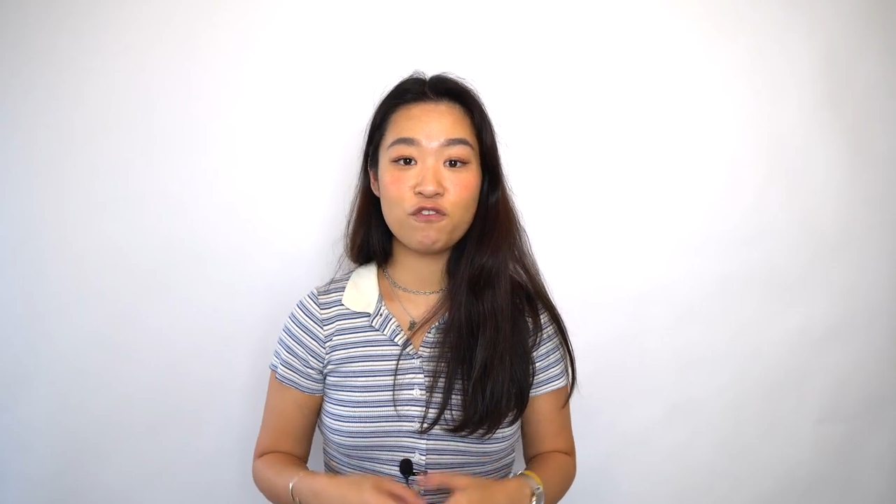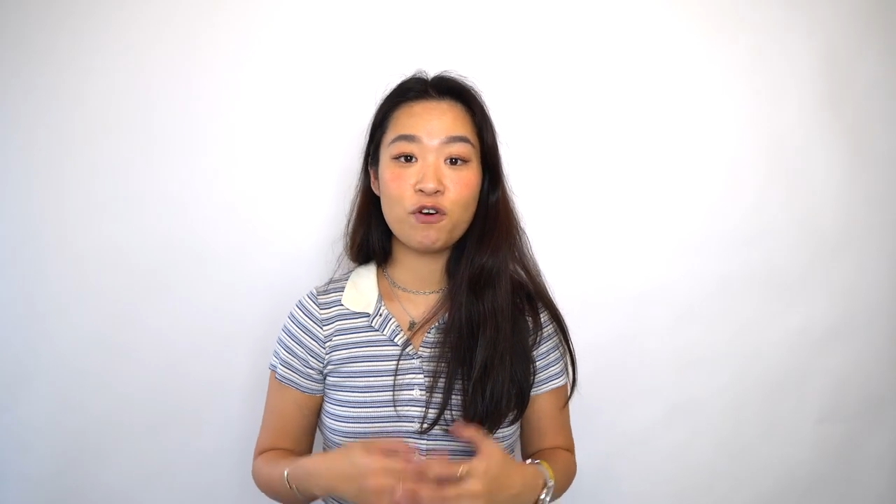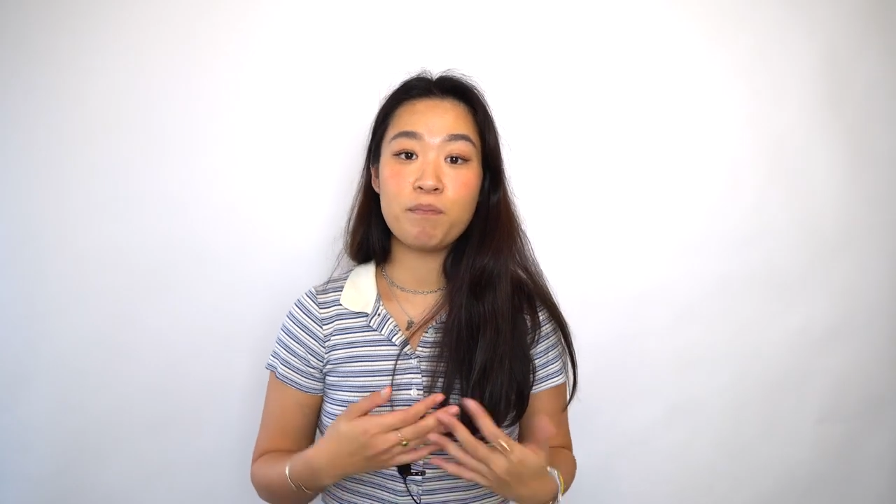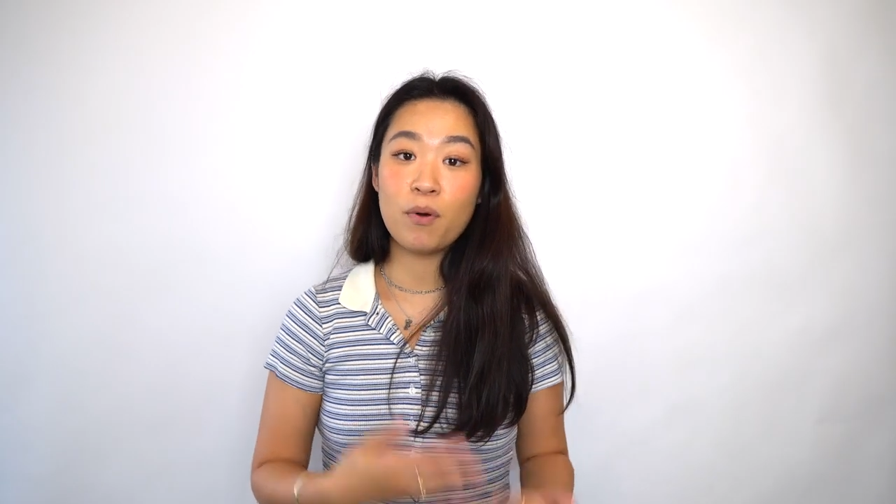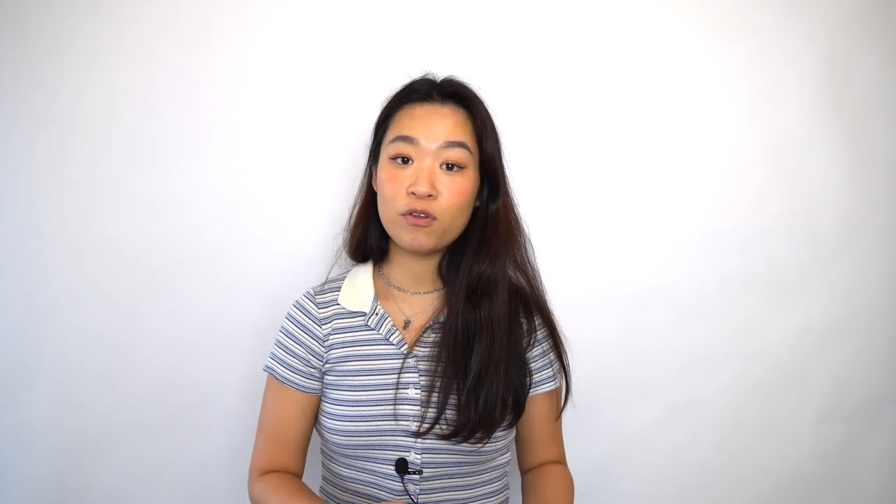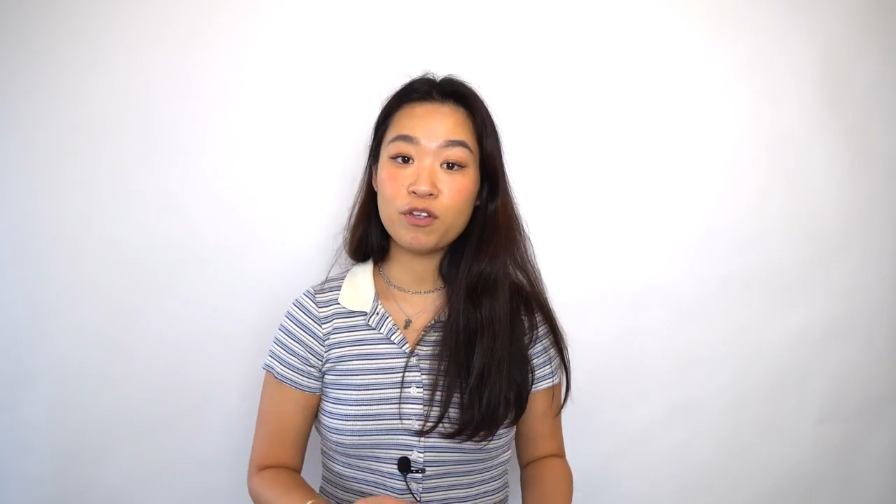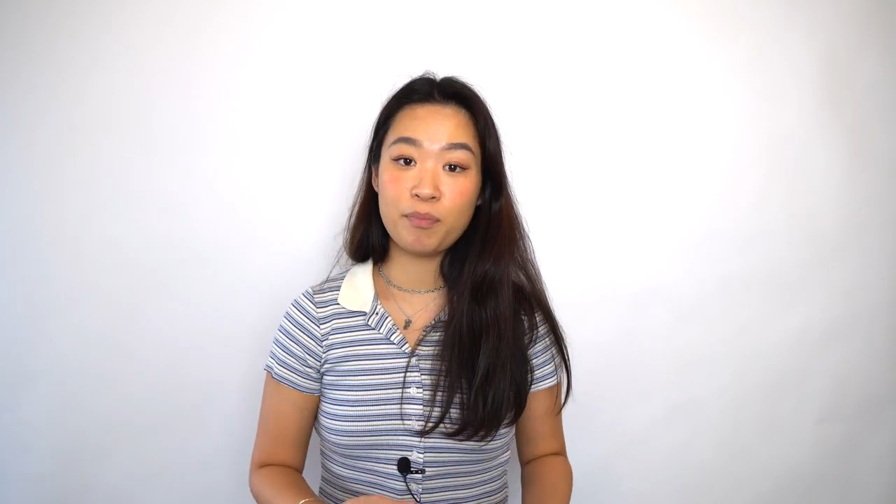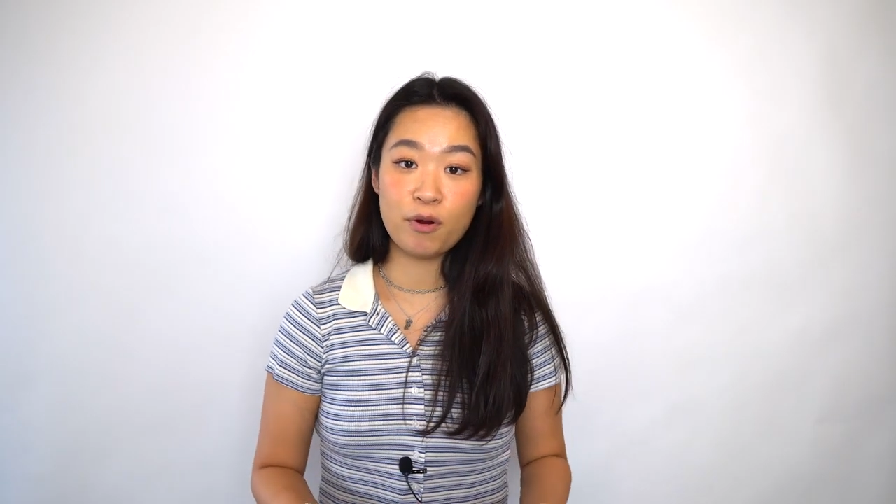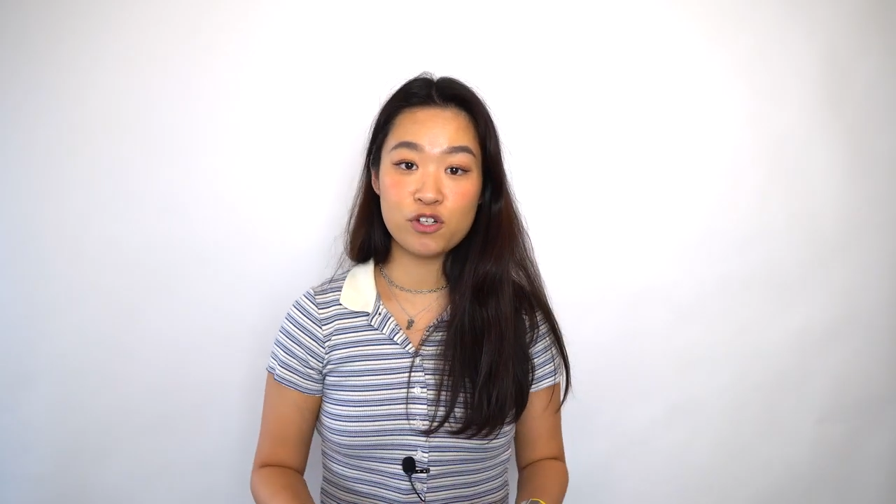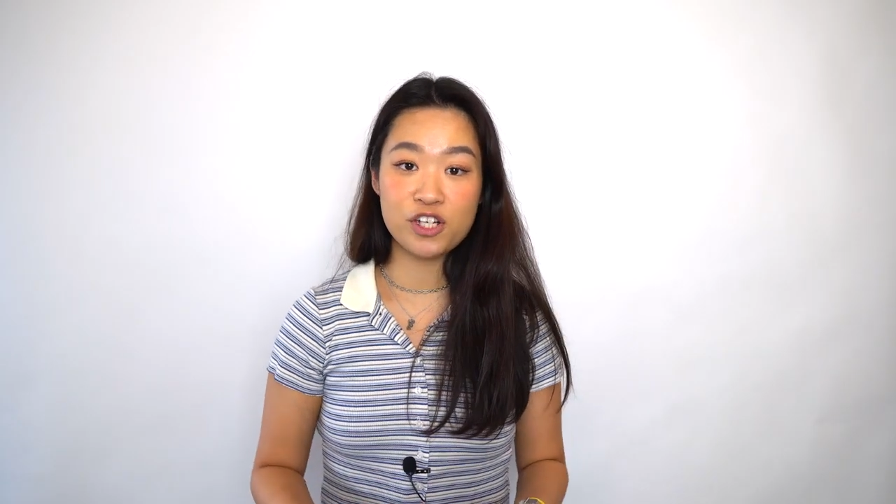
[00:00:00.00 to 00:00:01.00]
for both
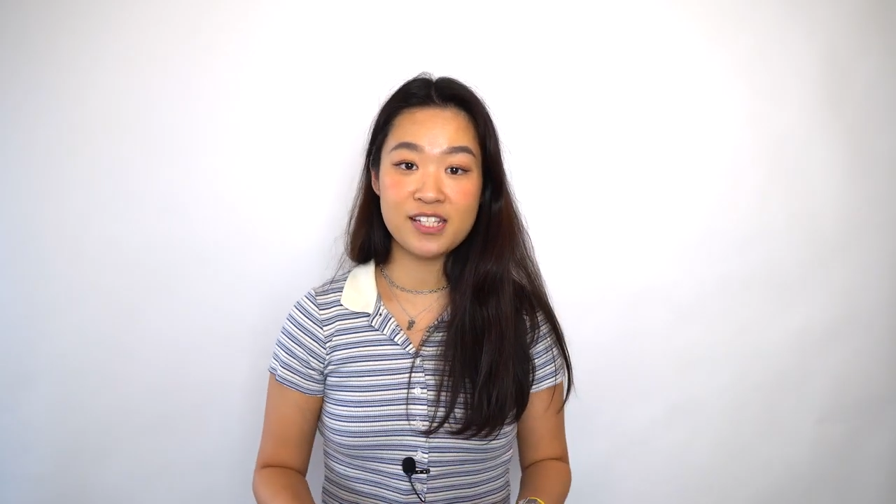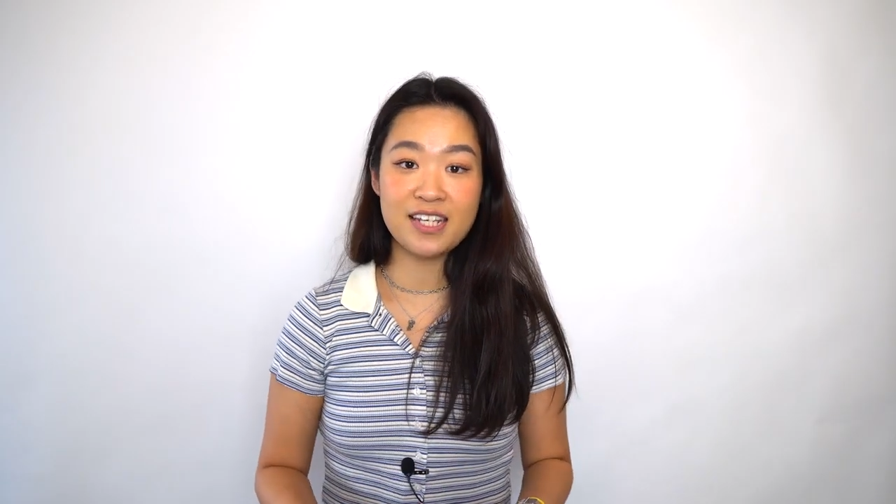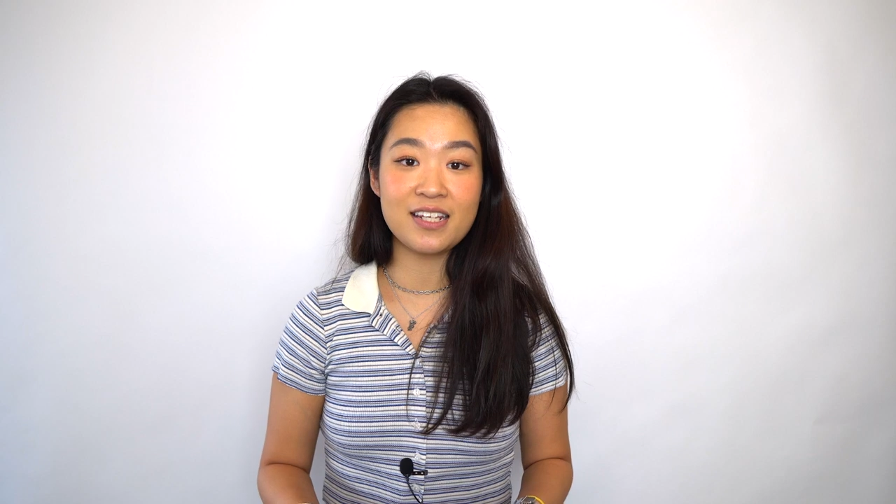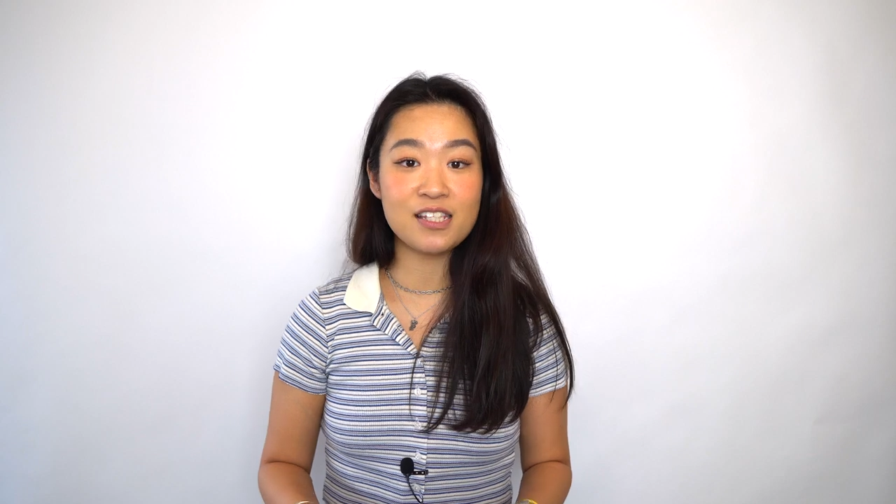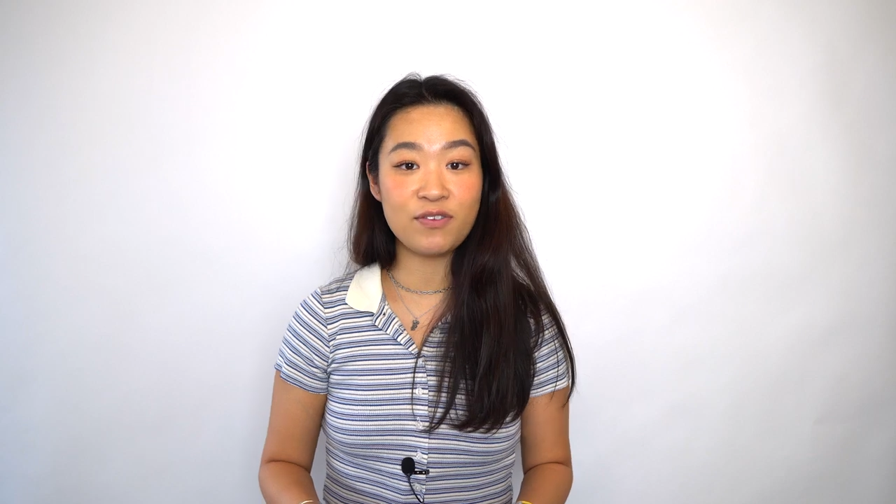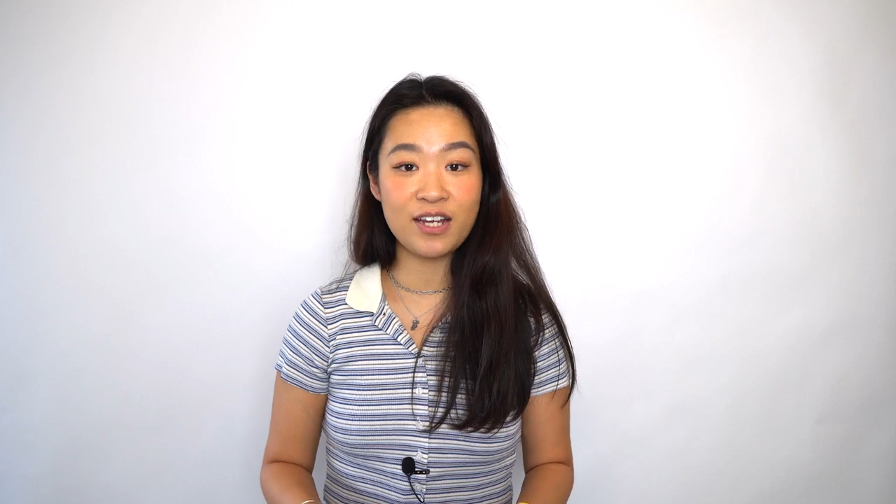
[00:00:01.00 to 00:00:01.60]
approaches in this